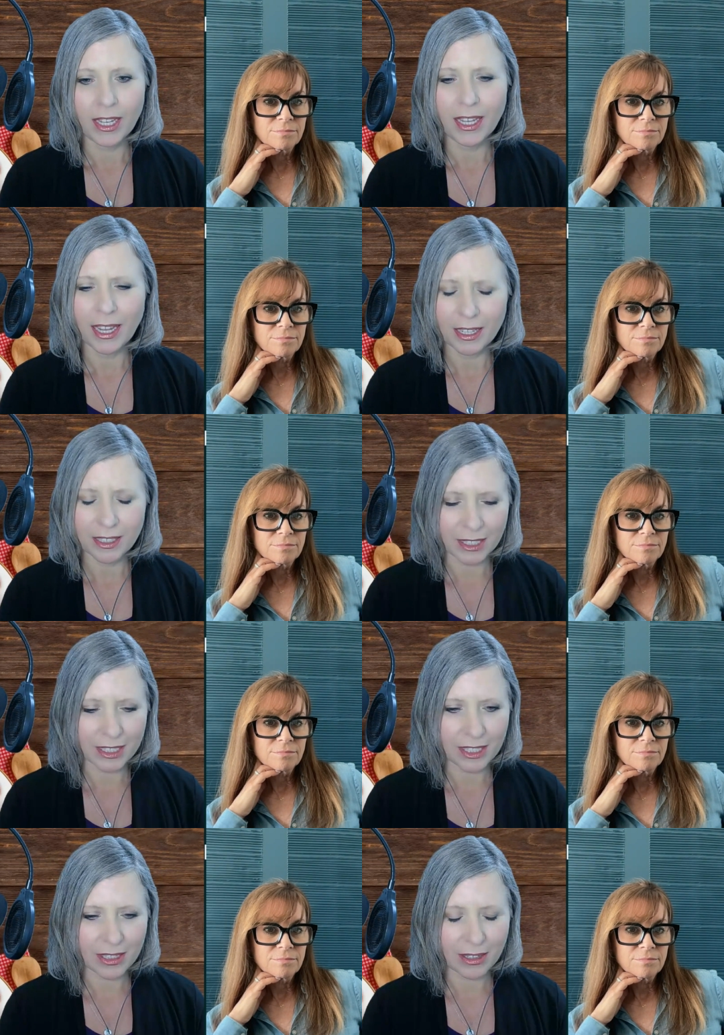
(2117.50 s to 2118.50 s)

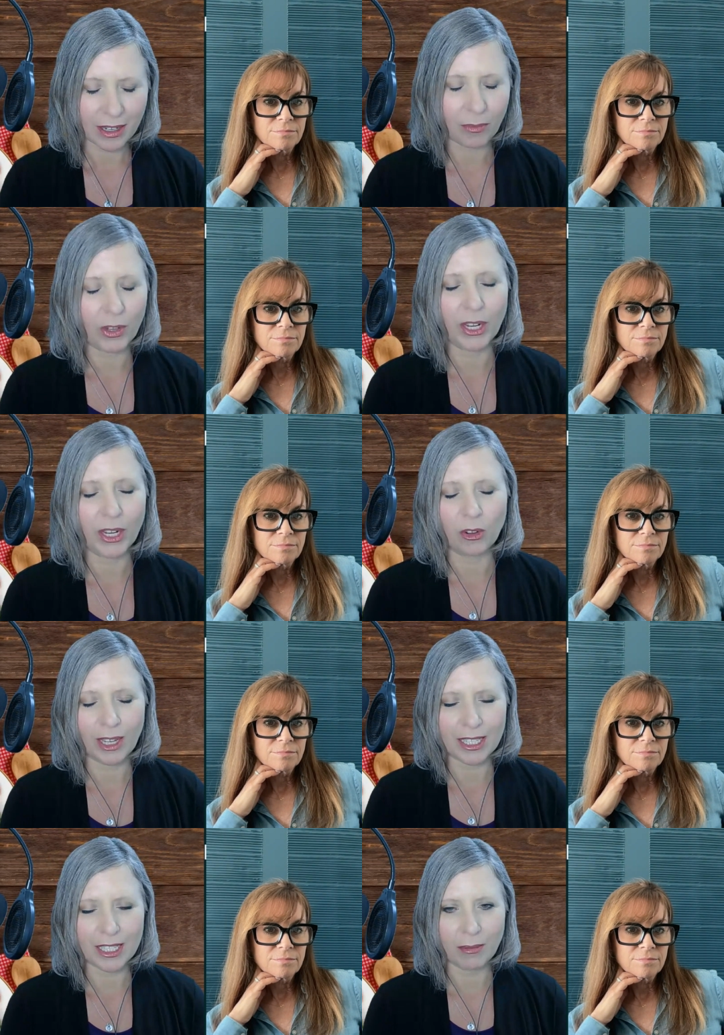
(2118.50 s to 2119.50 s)
Speaker 1: Candace, I'm forgetting her
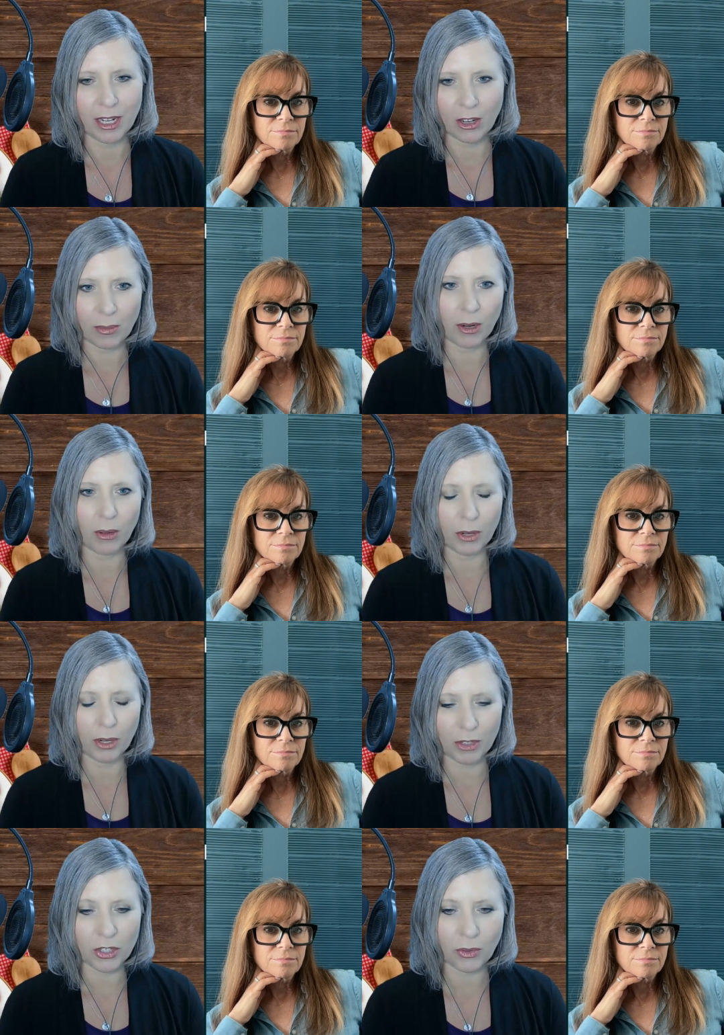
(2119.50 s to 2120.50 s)
last name right now, but I'll put it
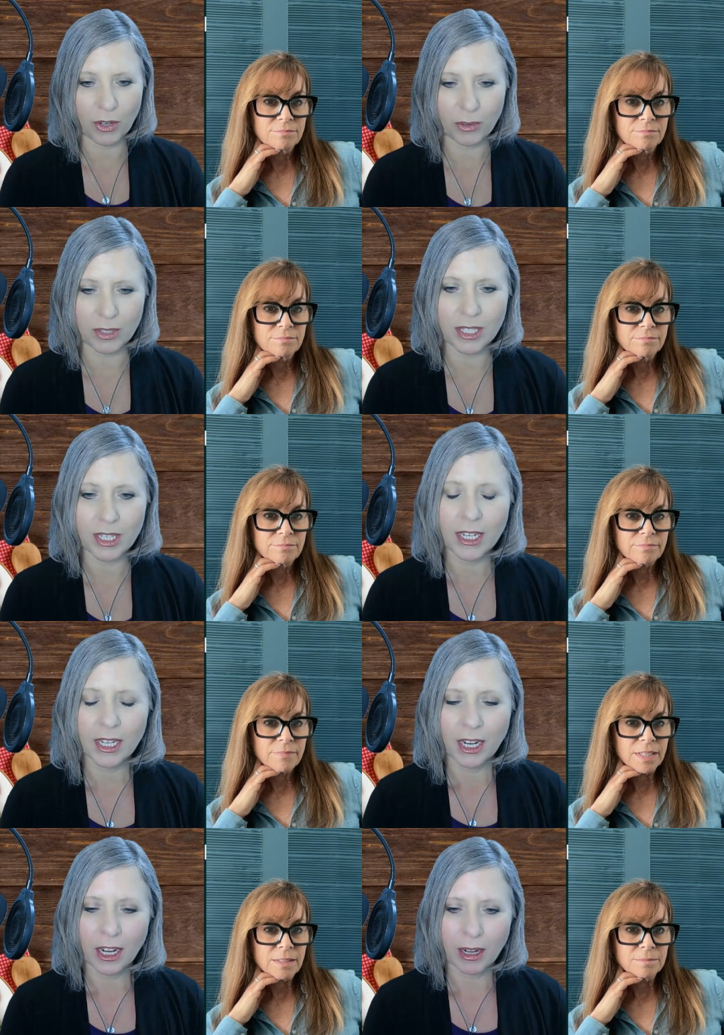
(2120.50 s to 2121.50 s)
with show notes
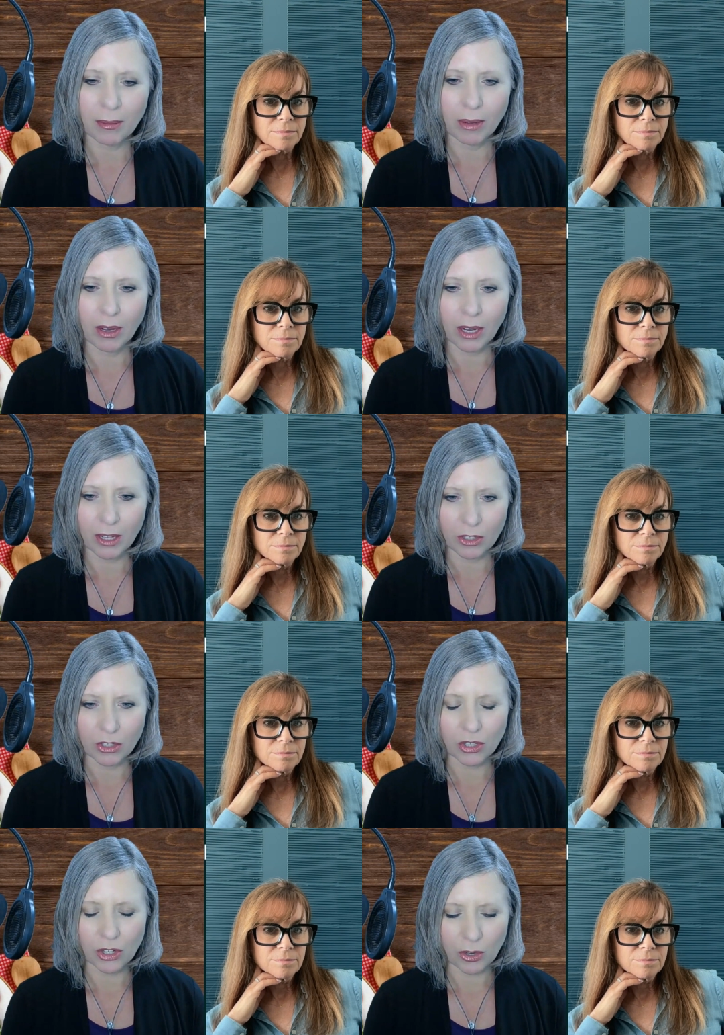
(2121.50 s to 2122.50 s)
um, on the
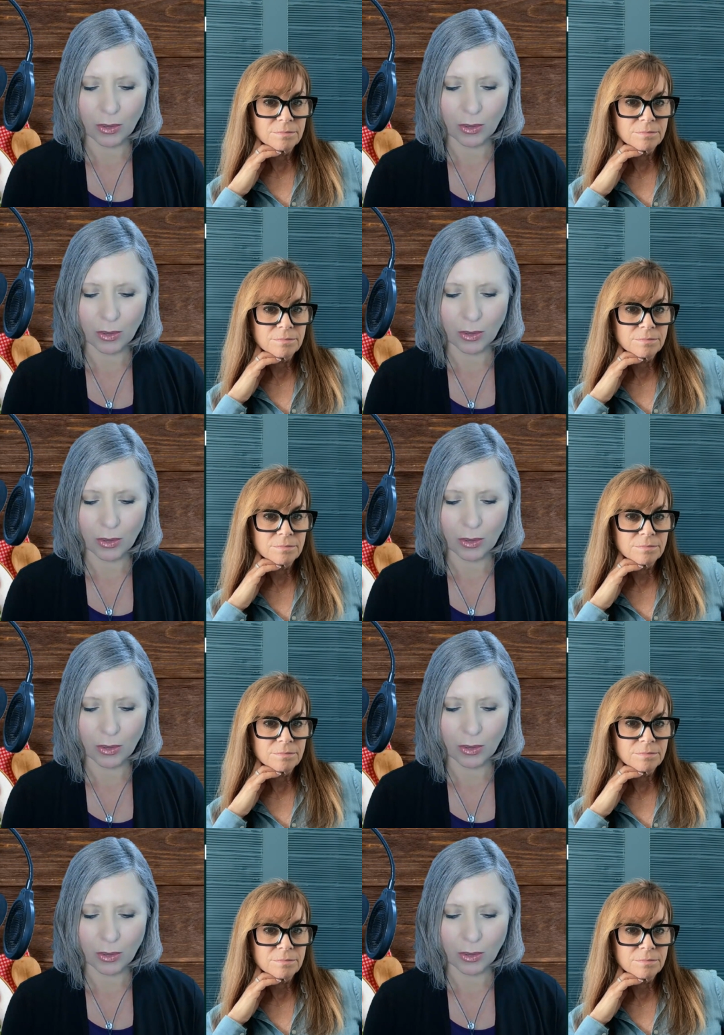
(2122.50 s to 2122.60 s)
show.